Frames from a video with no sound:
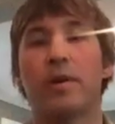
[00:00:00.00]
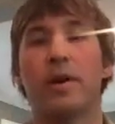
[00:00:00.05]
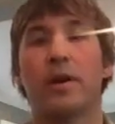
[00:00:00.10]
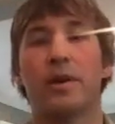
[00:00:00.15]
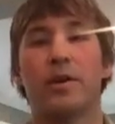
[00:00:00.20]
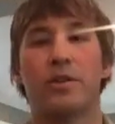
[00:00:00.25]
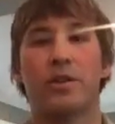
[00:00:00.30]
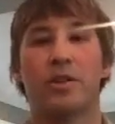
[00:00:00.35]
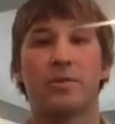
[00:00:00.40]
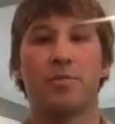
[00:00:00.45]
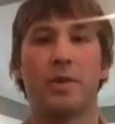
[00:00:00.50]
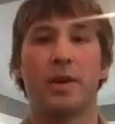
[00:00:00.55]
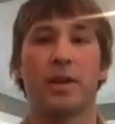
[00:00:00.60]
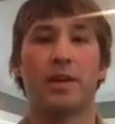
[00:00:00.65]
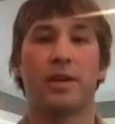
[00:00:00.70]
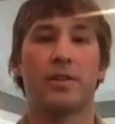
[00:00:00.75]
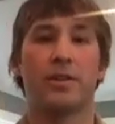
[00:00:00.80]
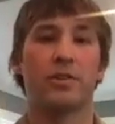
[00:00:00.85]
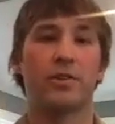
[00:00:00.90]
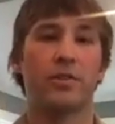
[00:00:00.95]
Just
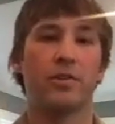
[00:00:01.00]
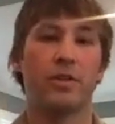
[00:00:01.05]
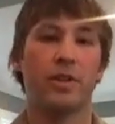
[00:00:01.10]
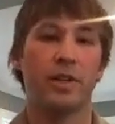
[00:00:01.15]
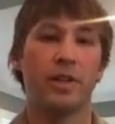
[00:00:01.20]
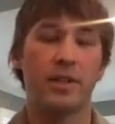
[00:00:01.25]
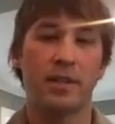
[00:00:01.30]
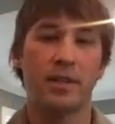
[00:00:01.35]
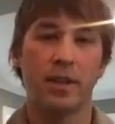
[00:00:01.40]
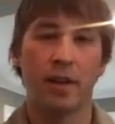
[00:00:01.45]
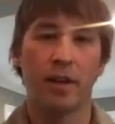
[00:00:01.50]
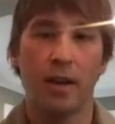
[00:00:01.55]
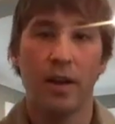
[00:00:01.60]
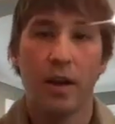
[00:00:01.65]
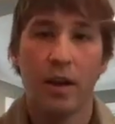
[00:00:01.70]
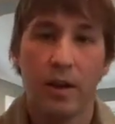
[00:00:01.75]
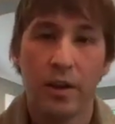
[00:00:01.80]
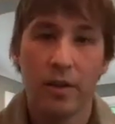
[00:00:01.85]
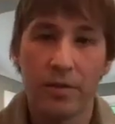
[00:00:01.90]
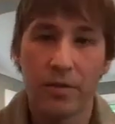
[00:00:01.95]
making sure that
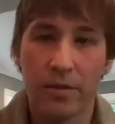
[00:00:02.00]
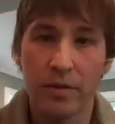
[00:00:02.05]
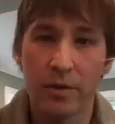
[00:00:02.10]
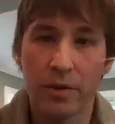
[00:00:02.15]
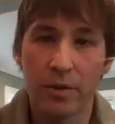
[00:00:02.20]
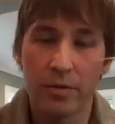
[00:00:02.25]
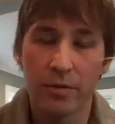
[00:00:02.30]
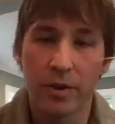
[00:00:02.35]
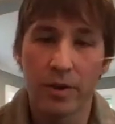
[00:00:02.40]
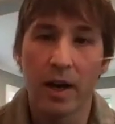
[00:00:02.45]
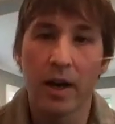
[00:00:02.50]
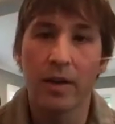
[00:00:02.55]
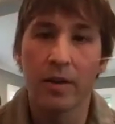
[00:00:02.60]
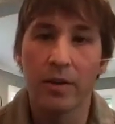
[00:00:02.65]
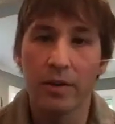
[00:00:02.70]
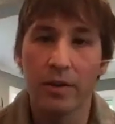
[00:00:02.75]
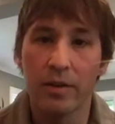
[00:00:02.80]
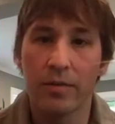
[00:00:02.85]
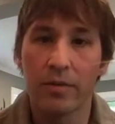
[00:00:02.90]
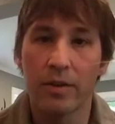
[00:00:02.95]
you've
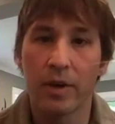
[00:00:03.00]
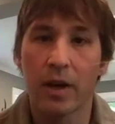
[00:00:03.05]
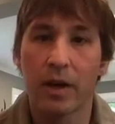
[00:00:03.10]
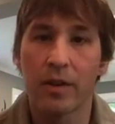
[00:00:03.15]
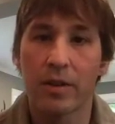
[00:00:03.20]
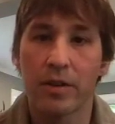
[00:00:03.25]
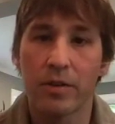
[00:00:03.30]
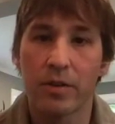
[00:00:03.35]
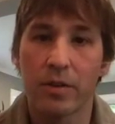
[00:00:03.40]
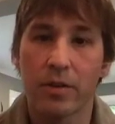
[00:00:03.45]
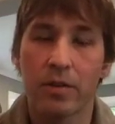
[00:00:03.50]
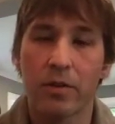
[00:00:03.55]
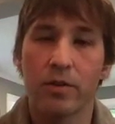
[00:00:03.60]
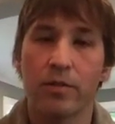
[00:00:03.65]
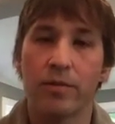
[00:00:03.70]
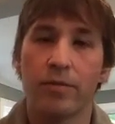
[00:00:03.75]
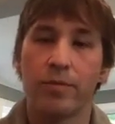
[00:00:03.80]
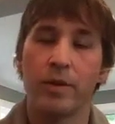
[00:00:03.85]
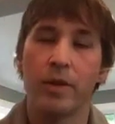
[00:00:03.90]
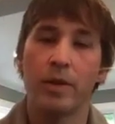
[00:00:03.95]
got a circle
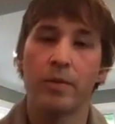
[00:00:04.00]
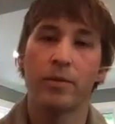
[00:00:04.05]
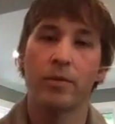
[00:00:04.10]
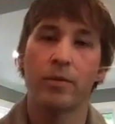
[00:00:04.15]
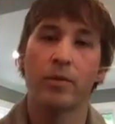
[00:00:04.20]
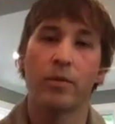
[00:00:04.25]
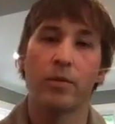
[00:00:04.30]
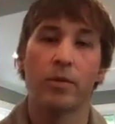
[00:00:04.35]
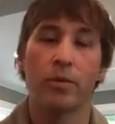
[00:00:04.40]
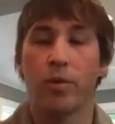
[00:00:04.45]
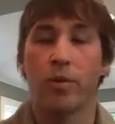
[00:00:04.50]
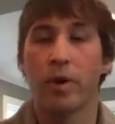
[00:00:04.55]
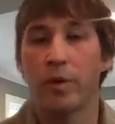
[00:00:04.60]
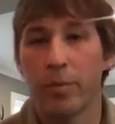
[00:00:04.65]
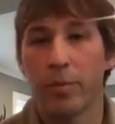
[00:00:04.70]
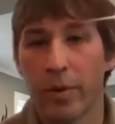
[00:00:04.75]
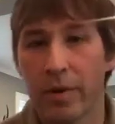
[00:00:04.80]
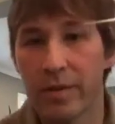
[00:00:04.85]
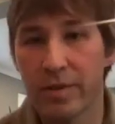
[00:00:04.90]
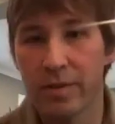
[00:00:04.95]
of people or one
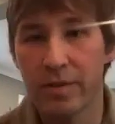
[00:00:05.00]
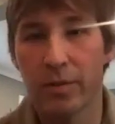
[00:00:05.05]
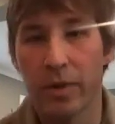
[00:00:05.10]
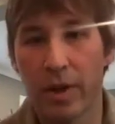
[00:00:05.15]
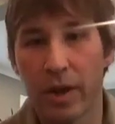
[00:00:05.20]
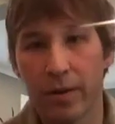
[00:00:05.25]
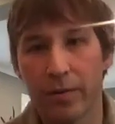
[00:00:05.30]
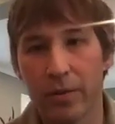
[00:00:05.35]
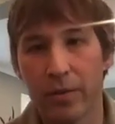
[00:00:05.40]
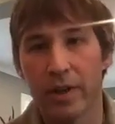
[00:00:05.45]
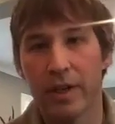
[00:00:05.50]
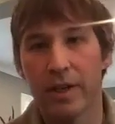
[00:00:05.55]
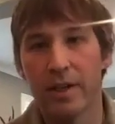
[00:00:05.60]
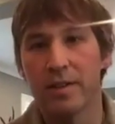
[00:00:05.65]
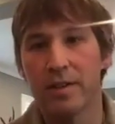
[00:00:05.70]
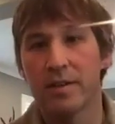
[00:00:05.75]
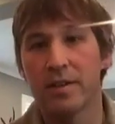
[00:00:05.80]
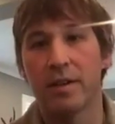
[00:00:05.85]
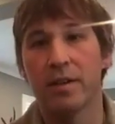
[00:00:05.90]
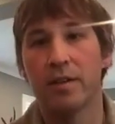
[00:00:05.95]
person, whatever it
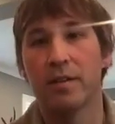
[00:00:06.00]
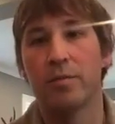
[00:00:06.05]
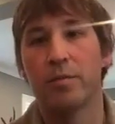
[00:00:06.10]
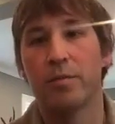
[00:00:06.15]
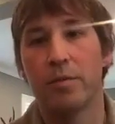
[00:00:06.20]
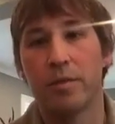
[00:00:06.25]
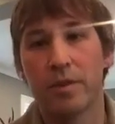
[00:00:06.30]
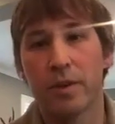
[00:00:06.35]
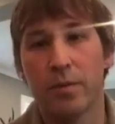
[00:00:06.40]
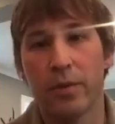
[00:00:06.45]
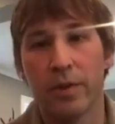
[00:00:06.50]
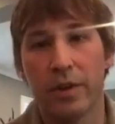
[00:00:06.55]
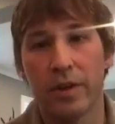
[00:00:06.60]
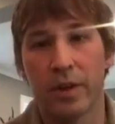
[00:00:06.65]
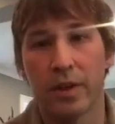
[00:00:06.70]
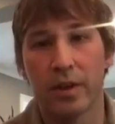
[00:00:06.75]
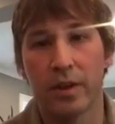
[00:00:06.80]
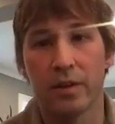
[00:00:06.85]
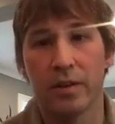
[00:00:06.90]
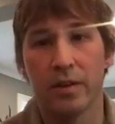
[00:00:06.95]
is, that someone you
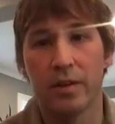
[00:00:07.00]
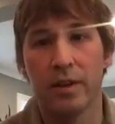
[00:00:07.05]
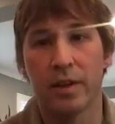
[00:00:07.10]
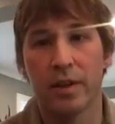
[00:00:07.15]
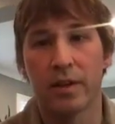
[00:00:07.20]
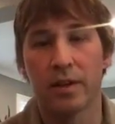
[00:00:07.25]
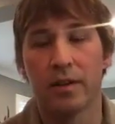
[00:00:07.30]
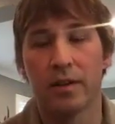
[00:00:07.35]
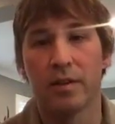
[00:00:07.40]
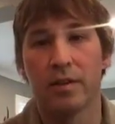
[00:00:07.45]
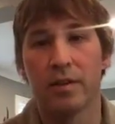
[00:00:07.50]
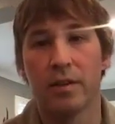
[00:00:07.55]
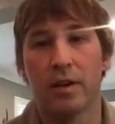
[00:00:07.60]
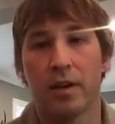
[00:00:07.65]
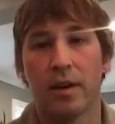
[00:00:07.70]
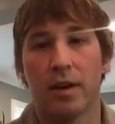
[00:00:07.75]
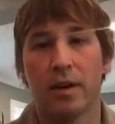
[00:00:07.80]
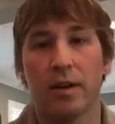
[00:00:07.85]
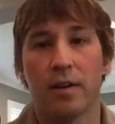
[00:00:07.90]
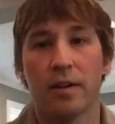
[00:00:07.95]

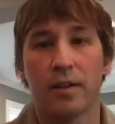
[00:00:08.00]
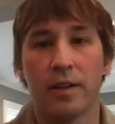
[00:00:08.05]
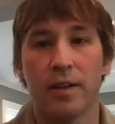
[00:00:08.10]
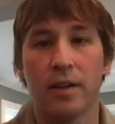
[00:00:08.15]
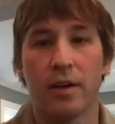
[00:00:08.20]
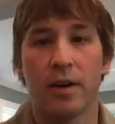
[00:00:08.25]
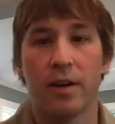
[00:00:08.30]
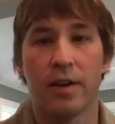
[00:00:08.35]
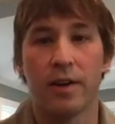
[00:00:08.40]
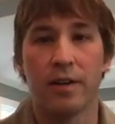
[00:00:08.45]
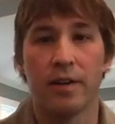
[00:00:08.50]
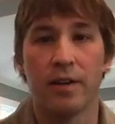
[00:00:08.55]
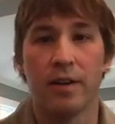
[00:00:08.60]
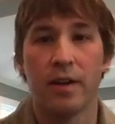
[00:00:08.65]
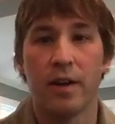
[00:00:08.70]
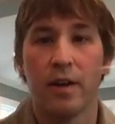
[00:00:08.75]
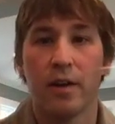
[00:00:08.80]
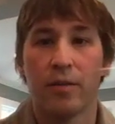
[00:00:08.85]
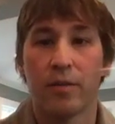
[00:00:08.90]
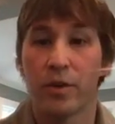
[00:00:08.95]
can lean on and
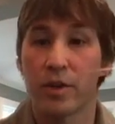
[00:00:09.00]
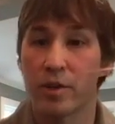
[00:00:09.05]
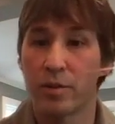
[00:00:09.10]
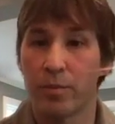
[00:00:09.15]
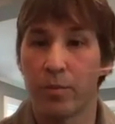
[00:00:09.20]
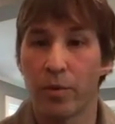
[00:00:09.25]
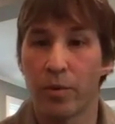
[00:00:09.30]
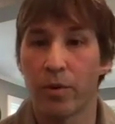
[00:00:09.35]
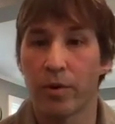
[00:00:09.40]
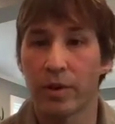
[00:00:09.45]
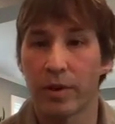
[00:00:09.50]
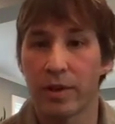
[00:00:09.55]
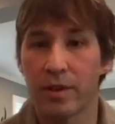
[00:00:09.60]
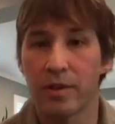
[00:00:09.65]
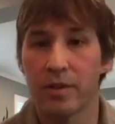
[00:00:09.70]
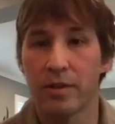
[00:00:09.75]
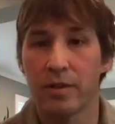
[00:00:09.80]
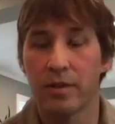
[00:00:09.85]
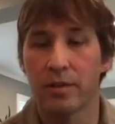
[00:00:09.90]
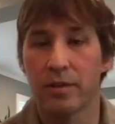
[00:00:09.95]
for support,
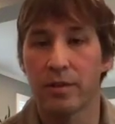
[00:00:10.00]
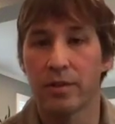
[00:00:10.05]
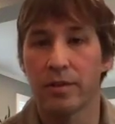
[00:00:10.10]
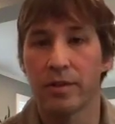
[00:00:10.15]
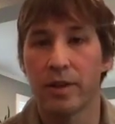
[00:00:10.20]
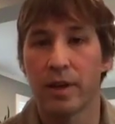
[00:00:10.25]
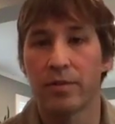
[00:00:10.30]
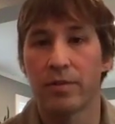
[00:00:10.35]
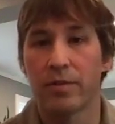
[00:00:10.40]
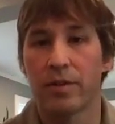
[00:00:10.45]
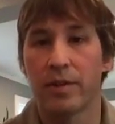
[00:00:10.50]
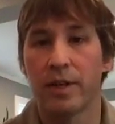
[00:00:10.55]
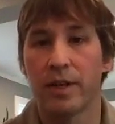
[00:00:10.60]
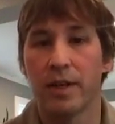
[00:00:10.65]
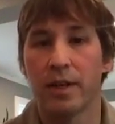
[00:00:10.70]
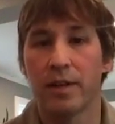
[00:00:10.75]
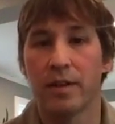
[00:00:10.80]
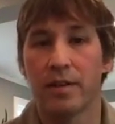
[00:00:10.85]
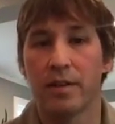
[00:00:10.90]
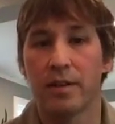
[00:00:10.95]
because you'll definitely
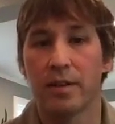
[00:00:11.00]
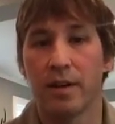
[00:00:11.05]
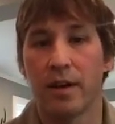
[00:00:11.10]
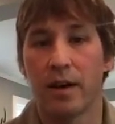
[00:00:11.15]
need it.